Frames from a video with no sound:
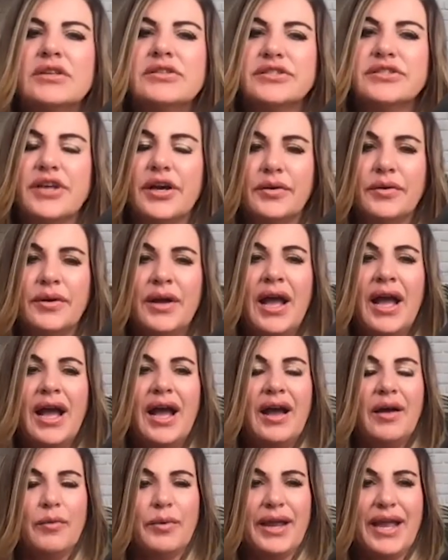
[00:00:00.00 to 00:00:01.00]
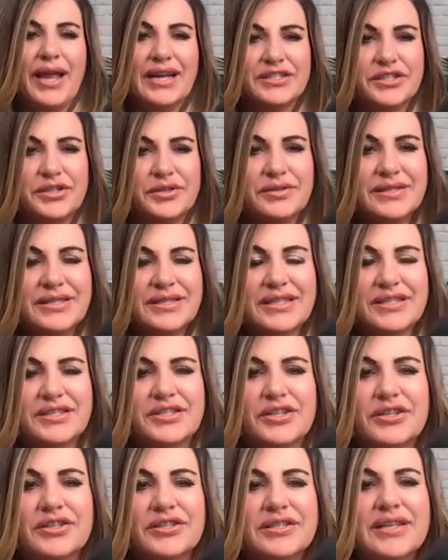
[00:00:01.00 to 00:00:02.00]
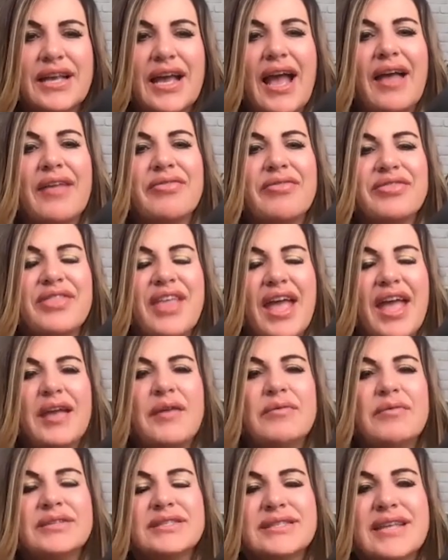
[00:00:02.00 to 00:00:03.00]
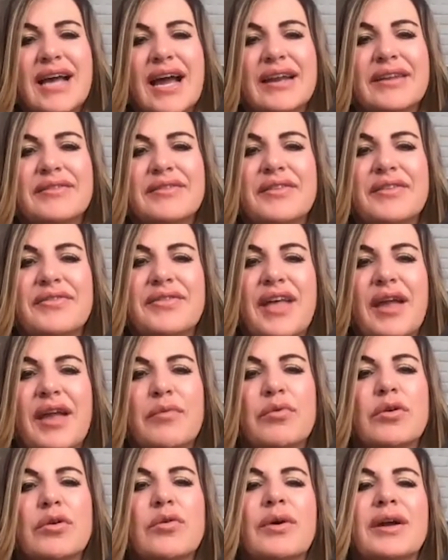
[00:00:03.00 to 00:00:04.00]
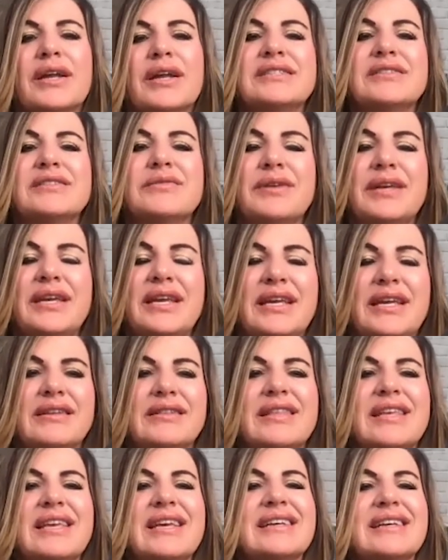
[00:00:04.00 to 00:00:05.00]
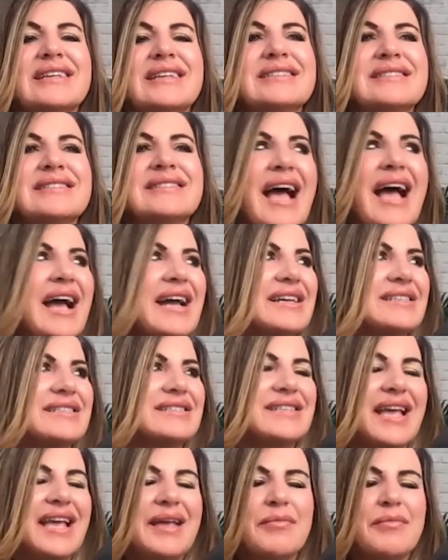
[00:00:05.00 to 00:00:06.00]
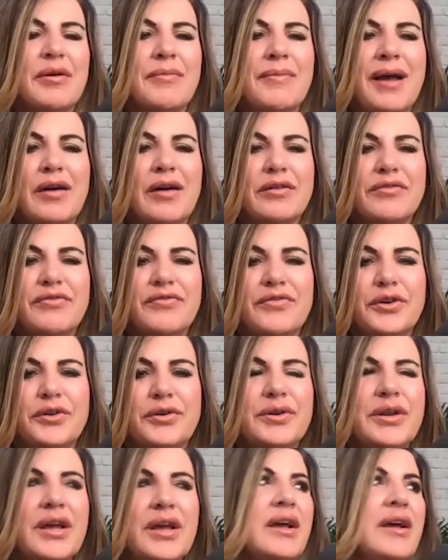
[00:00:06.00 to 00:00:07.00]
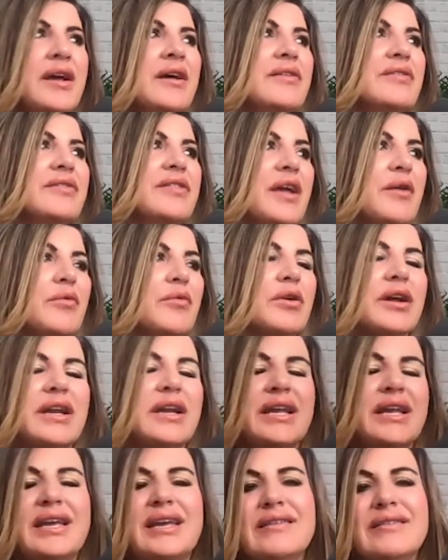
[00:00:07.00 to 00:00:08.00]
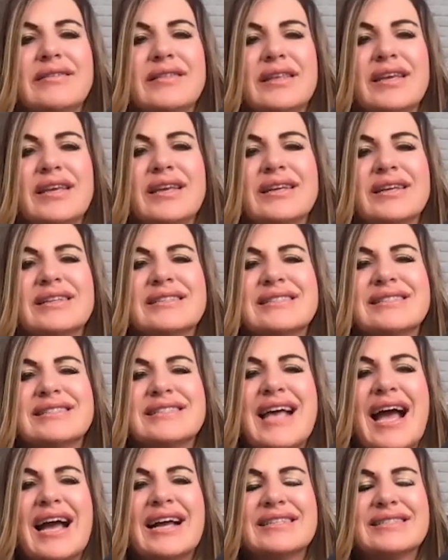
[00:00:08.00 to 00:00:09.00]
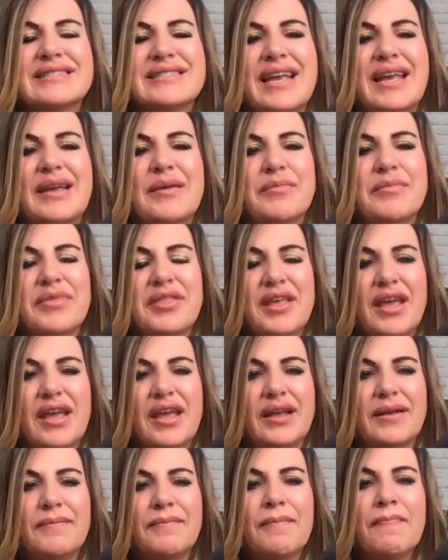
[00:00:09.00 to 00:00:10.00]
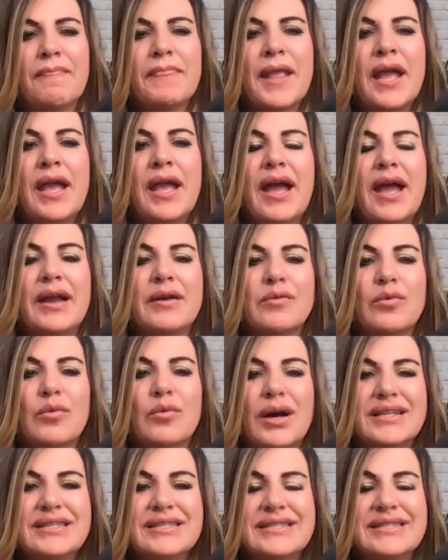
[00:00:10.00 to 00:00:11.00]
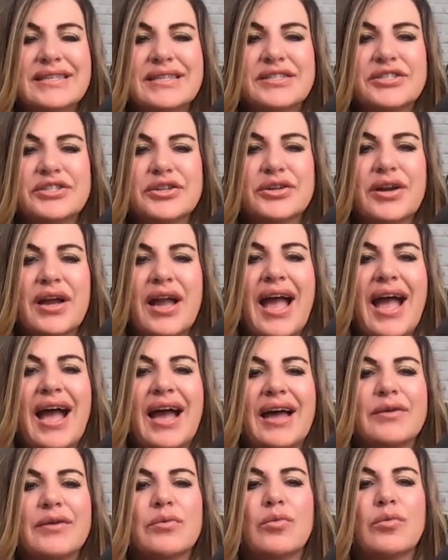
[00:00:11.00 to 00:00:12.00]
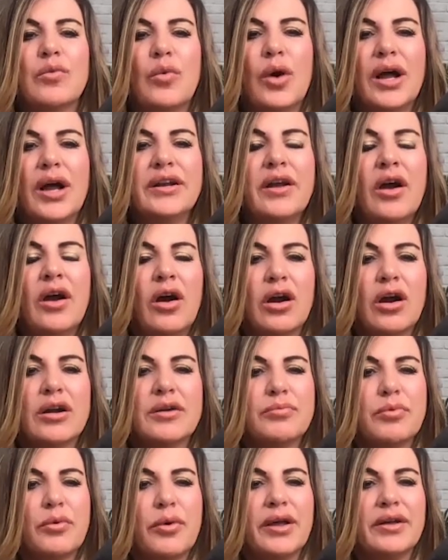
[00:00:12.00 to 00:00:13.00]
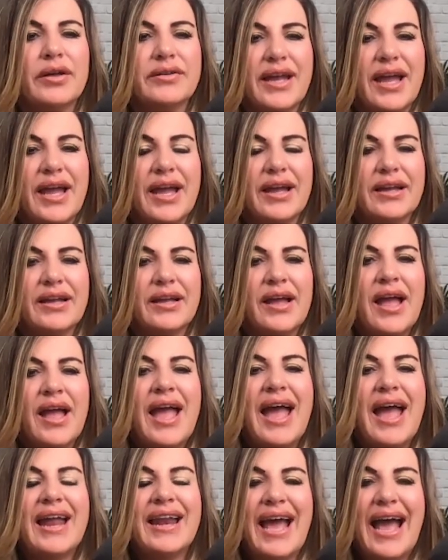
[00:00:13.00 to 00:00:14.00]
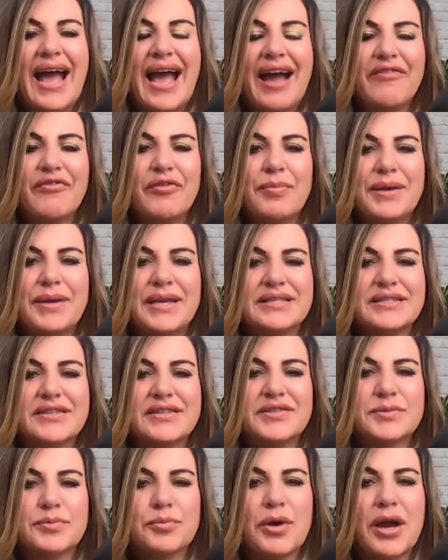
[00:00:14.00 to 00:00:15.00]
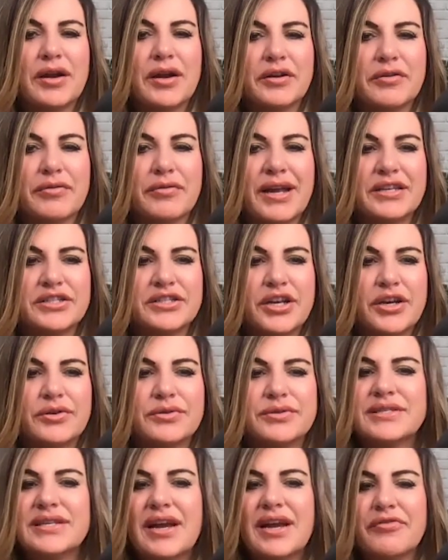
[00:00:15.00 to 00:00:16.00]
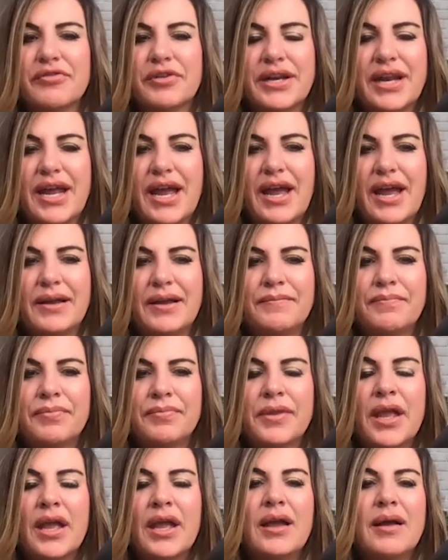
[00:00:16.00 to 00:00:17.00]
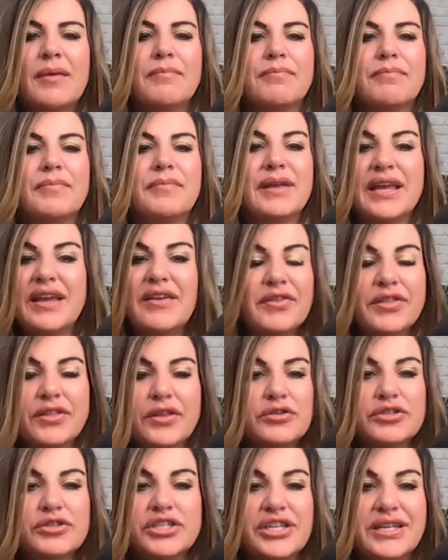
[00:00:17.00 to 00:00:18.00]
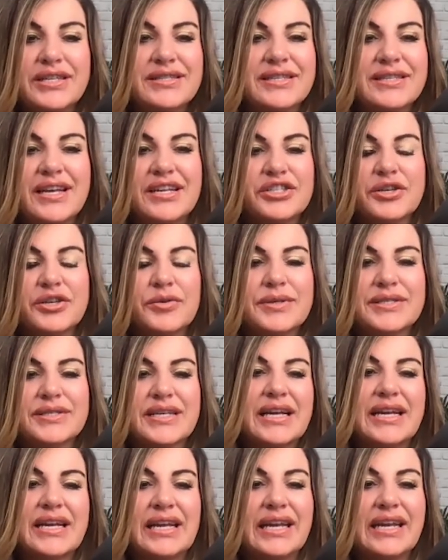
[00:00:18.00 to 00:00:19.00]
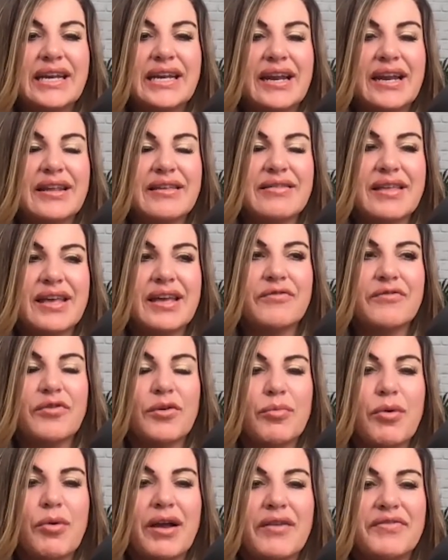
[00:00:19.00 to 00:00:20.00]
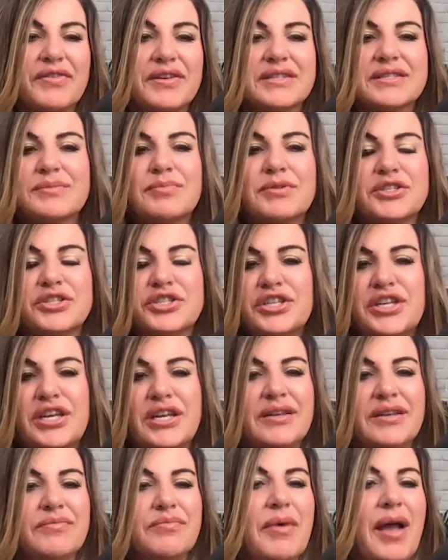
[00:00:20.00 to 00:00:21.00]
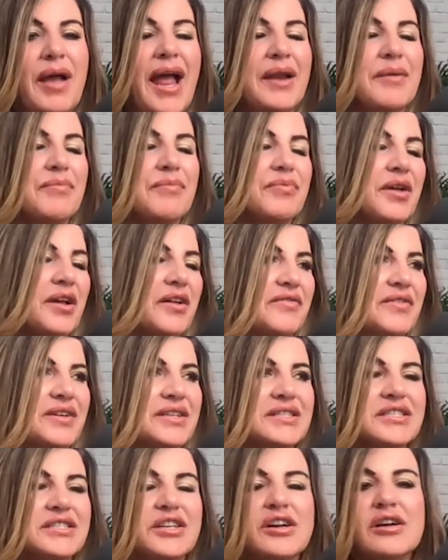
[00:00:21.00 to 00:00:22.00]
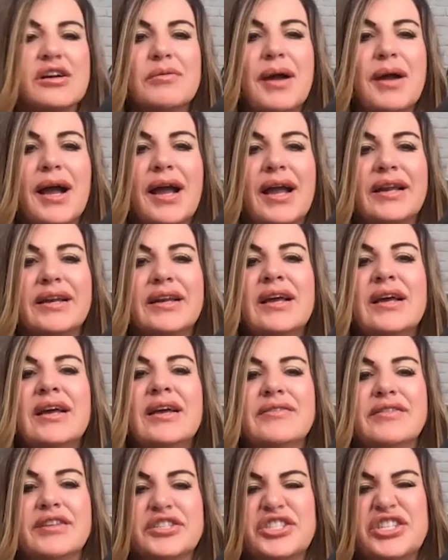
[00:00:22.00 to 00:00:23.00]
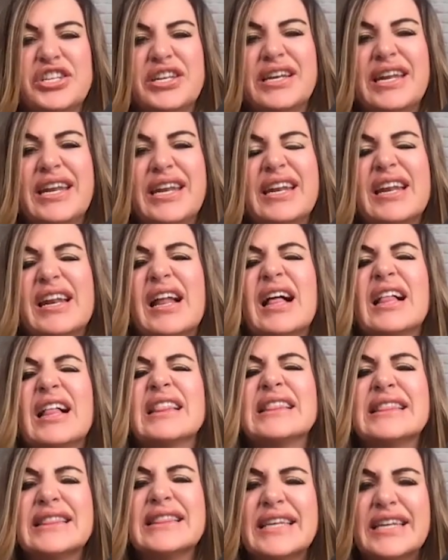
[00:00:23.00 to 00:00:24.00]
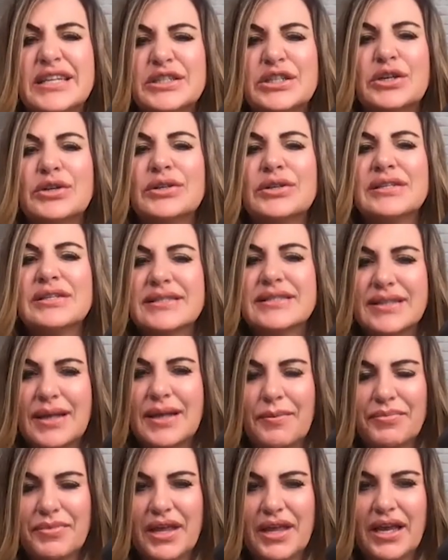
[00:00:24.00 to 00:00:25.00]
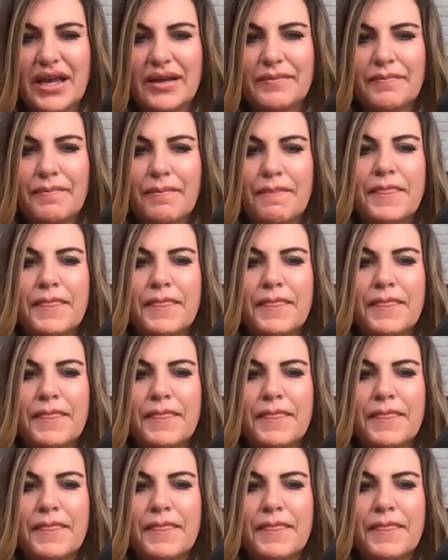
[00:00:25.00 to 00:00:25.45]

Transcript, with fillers: So we had two sisters, and they decided that they were going to eat the exact same amount of food. They were going to eat the exact same thing. And one sister had one hard boiled egg and a half a piece of sprouted grain toast every day. Even though she had said she wasn't going to eat anything for breakfast, but she had convinced in her mind that she needed a little something.